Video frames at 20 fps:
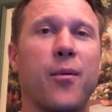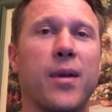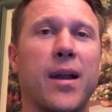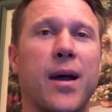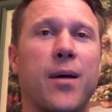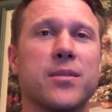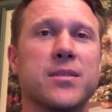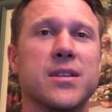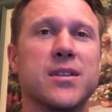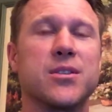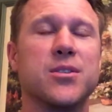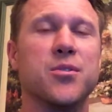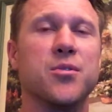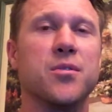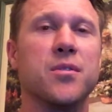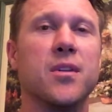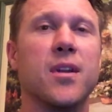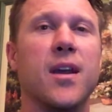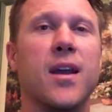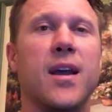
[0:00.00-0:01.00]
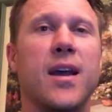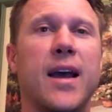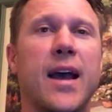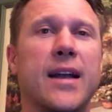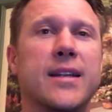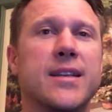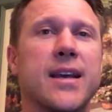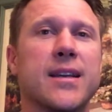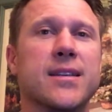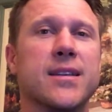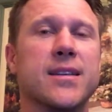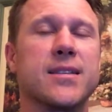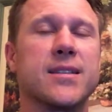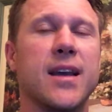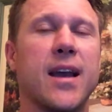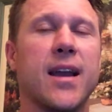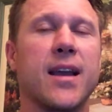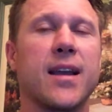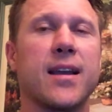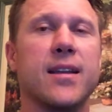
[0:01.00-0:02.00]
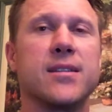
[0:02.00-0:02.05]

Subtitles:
when I was a student at Texas Tech.